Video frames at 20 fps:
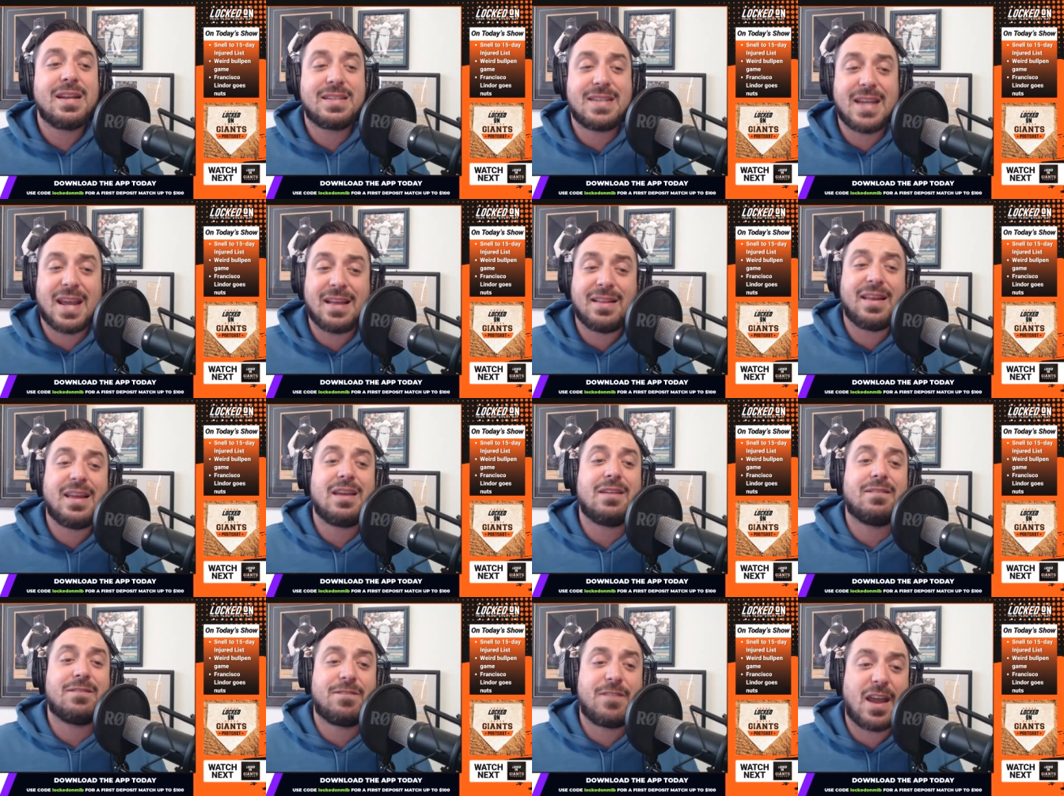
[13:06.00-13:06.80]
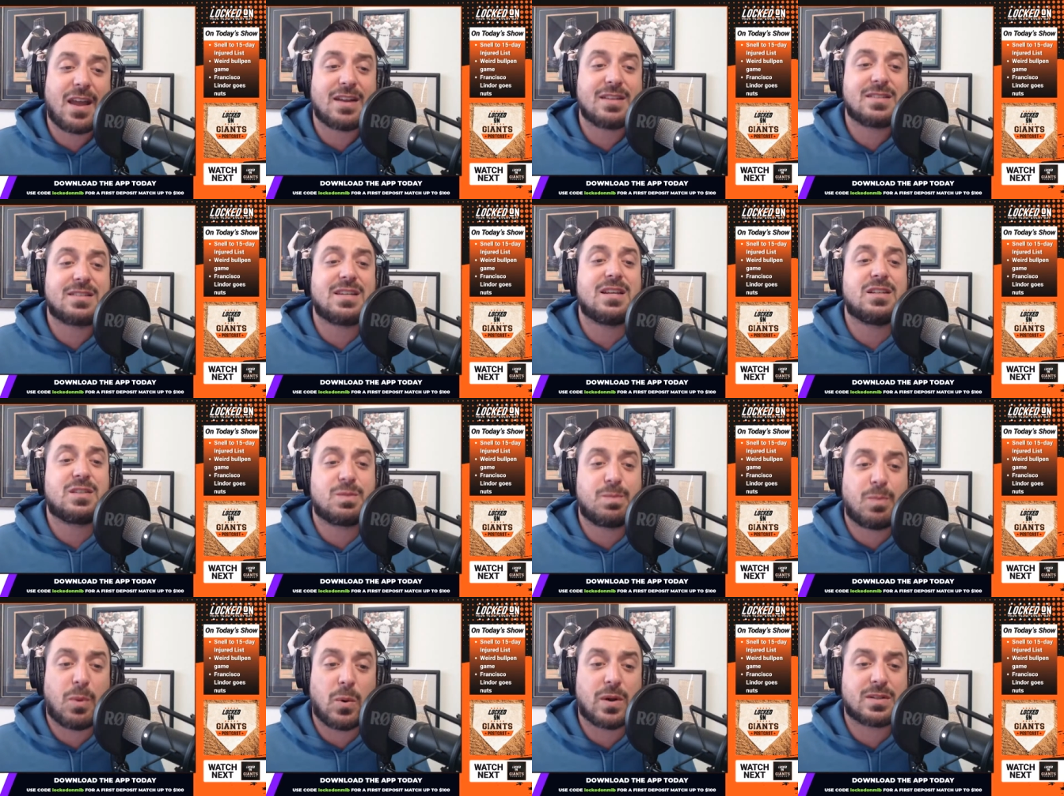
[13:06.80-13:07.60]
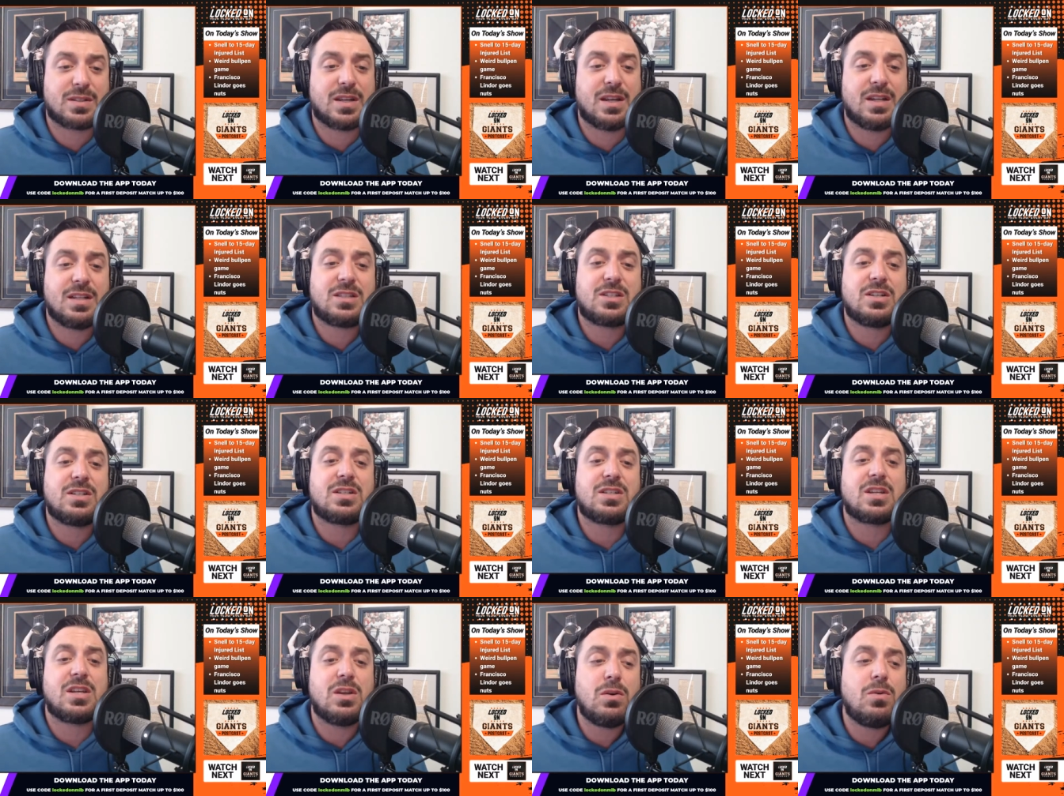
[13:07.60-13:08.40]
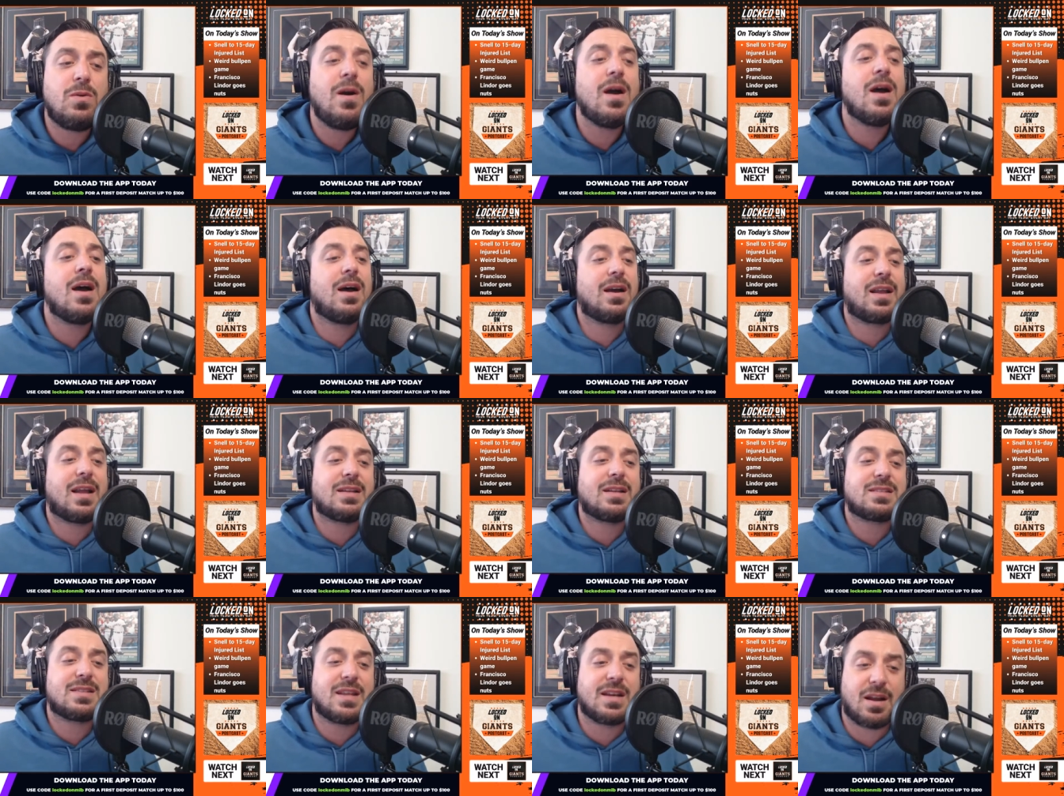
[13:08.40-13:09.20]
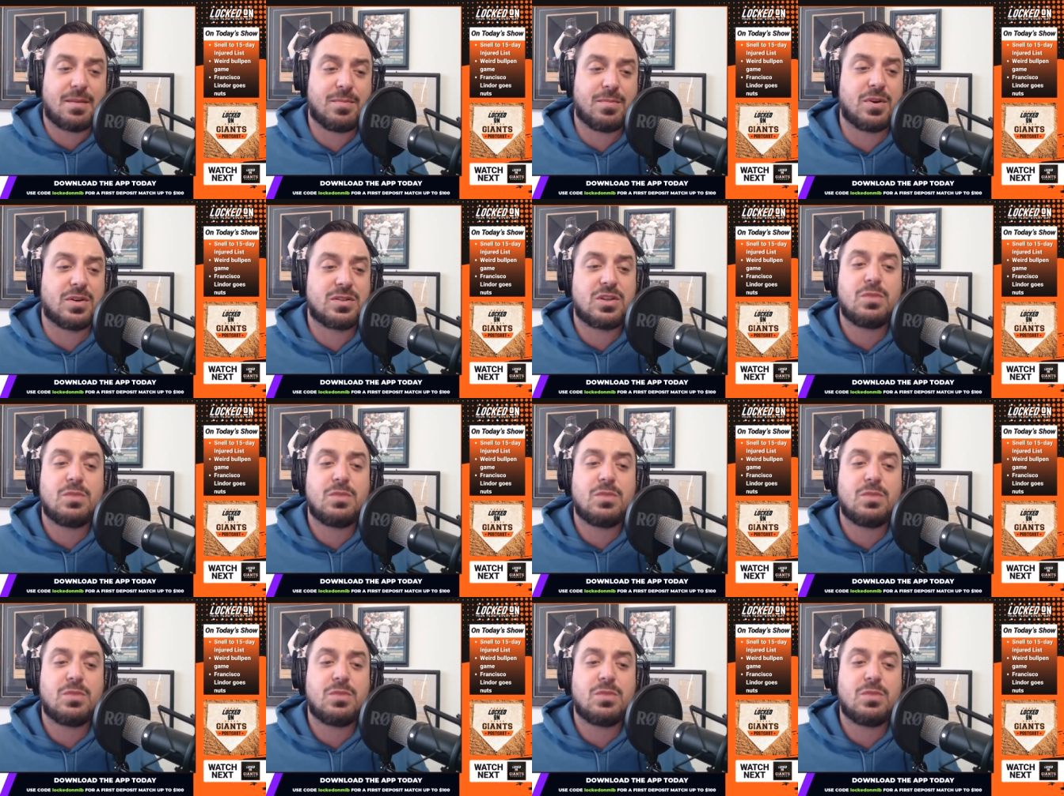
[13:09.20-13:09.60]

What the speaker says: daily fantasy sports. It's just you against the numbers.